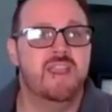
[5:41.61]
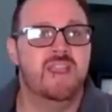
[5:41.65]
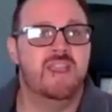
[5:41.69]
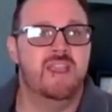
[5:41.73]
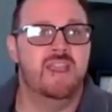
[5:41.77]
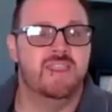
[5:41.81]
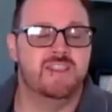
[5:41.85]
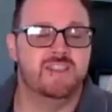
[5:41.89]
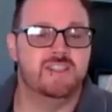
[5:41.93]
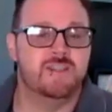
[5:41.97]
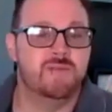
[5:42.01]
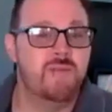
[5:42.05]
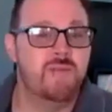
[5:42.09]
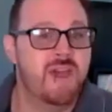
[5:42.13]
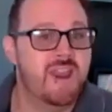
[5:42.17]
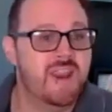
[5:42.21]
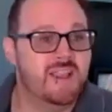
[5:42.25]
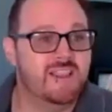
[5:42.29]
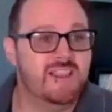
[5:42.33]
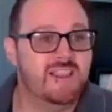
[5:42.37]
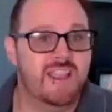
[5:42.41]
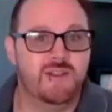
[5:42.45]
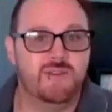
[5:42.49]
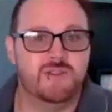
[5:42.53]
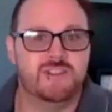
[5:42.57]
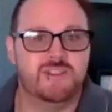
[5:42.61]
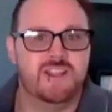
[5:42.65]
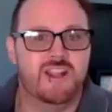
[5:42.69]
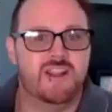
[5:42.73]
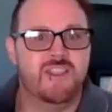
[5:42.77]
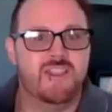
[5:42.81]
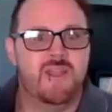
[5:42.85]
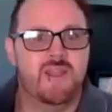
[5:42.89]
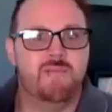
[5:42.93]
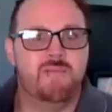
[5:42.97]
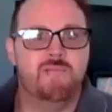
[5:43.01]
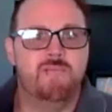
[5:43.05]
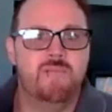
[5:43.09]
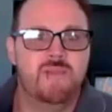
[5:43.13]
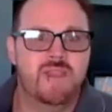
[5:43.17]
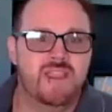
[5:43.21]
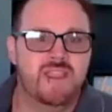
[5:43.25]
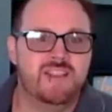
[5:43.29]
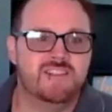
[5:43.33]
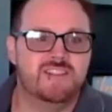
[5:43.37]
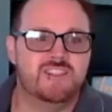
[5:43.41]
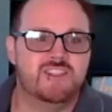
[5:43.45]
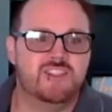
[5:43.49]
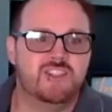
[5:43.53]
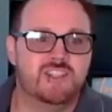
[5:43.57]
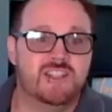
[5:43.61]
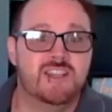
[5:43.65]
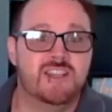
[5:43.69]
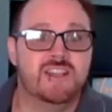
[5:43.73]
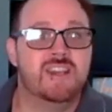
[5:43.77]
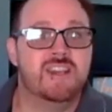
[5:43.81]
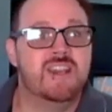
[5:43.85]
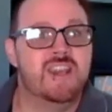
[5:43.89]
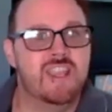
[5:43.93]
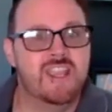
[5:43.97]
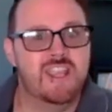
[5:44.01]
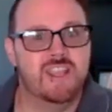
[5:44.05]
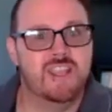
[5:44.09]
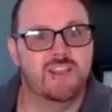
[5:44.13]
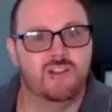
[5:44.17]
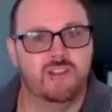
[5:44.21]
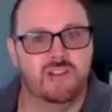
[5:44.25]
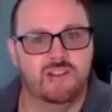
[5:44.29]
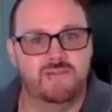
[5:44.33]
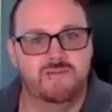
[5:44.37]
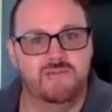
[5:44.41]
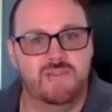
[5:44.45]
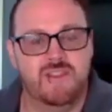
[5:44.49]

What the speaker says: the Semitic language there, that means to kneel.